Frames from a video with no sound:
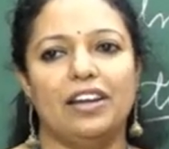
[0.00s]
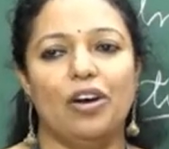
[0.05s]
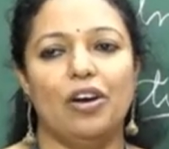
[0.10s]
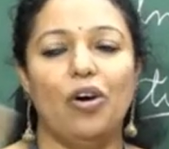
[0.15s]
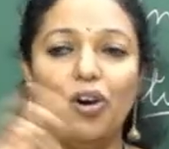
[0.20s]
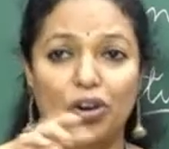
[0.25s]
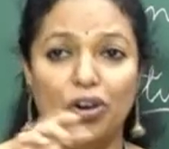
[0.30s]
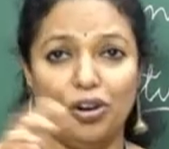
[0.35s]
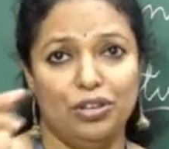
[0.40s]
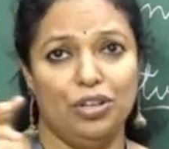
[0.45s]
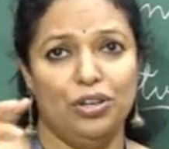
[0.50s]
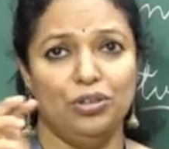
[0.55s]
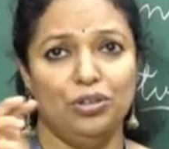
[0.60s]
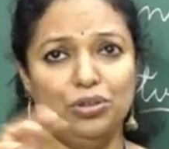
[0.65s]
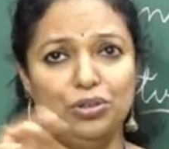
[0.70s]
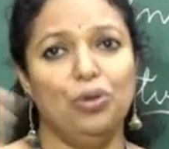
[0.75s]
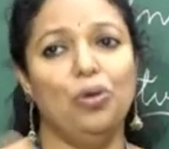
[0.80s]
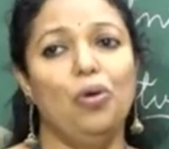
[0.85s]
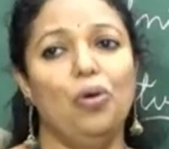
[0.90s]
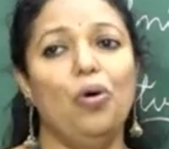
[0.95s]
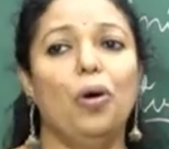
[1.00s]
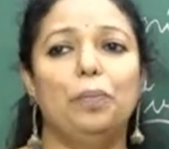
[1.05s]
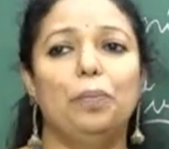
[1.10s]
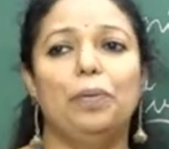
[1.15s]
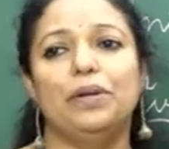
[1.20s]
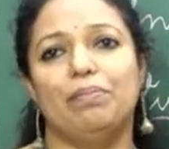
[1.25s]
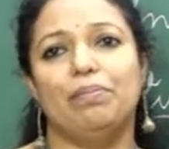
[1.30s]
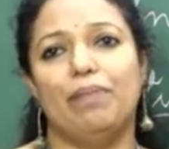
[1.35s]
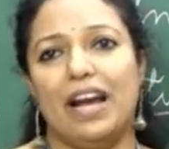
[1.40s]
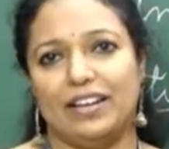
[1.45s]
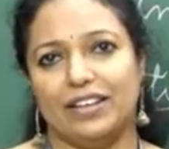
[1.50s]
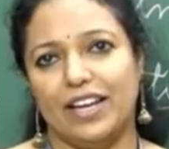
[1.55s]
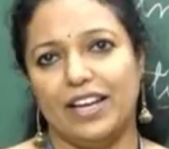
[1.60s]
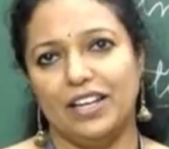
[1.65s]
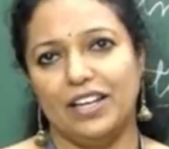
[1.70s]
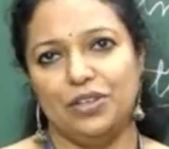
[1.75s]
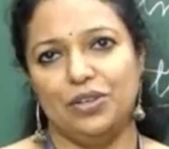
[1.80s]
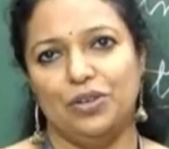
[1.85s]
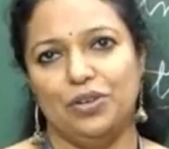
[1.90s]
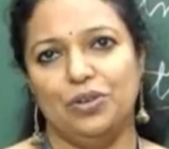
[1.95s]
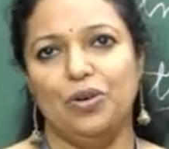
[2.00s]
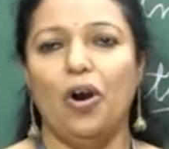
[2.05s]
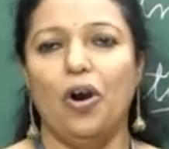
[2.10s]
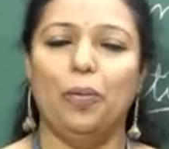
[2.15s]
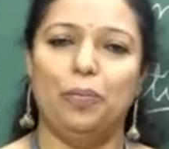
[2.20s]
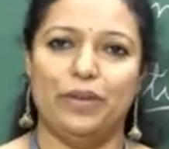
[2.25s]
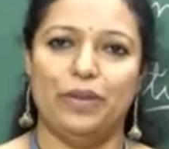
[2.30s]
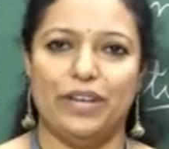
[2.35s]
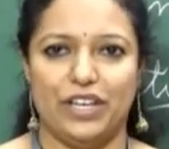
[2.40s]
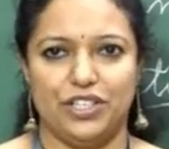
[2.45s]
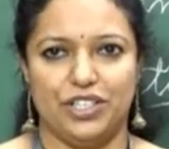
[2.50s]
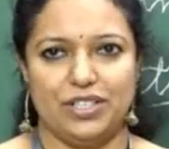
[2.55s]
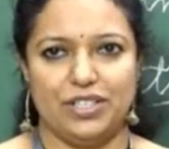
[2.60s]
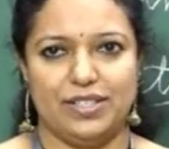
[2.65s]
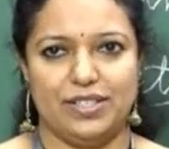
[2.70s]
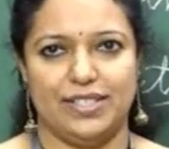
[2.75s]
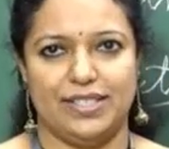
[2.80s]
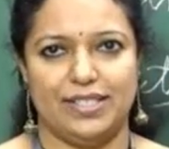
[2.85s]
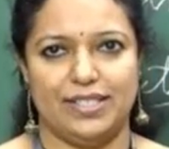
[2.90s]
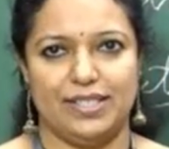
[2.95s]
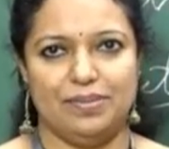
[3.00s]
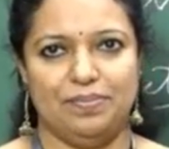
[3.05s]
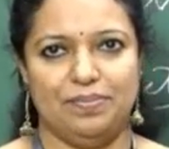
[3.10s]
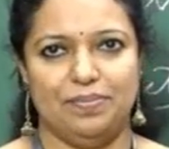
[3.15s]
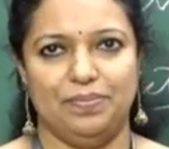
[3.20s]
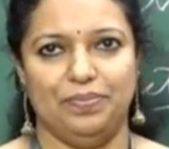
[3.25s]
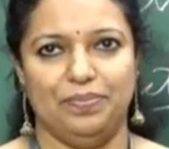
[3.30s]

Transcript: or through open market operations.